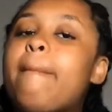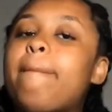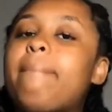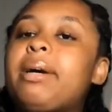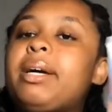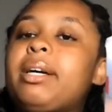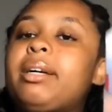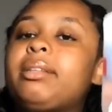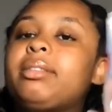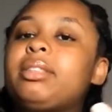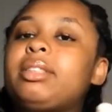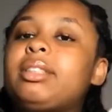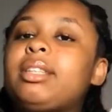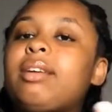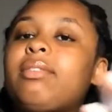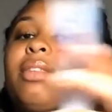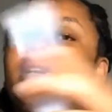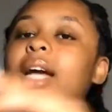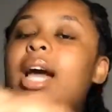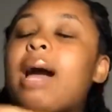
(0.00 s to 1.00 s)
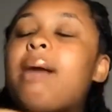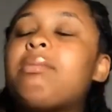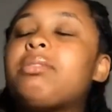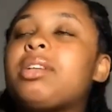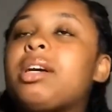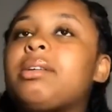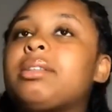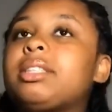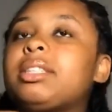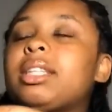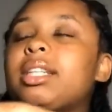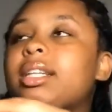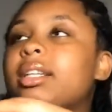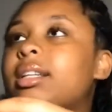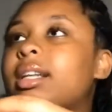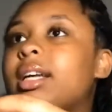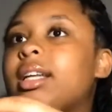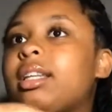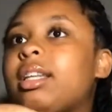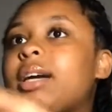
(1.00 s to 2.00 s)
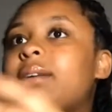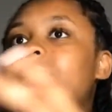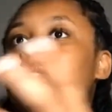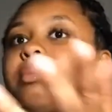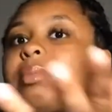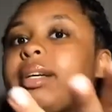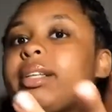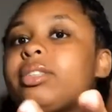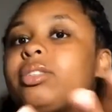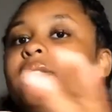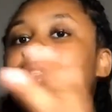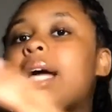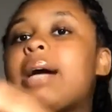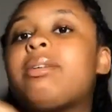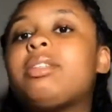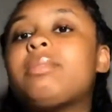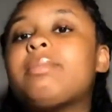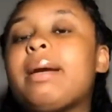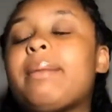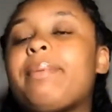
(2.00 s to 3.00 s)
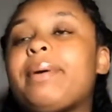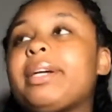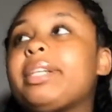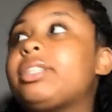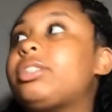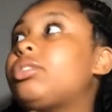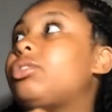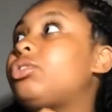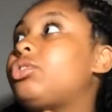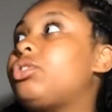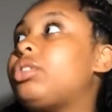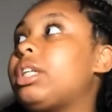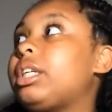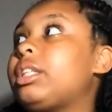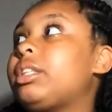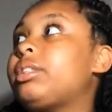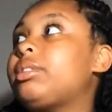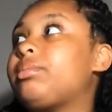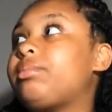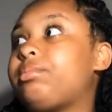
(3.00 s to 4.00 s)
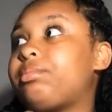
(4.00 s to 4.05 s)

But stuff like, I was always good at that. That was my personal strength.